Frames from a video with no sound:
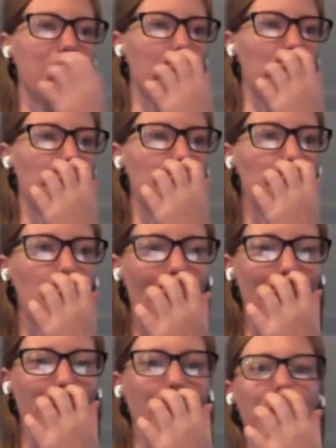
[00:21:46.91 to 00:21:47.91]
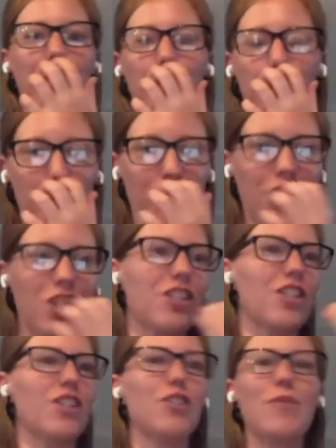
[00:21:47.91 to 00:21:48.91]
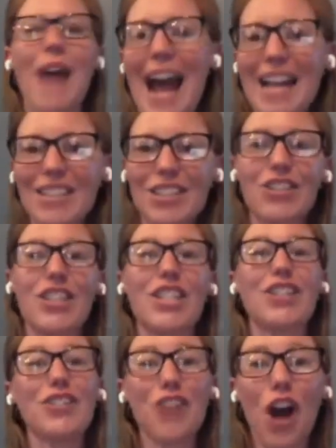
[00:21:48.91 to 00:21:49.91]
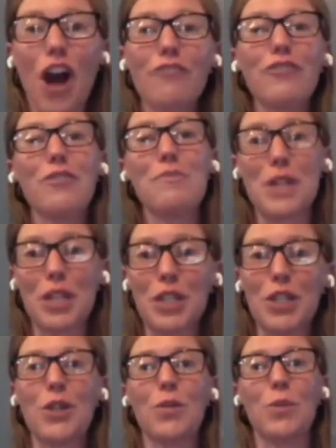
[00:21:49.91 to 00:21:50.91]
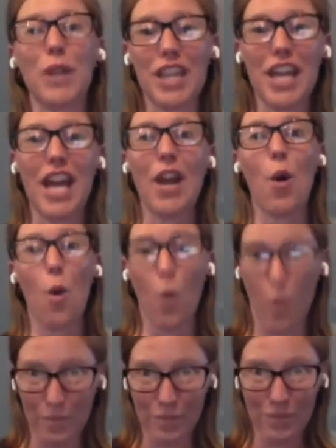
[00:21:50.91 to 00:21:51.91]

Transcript: new weather and new conditions and new hazards that you're not familiar with at home.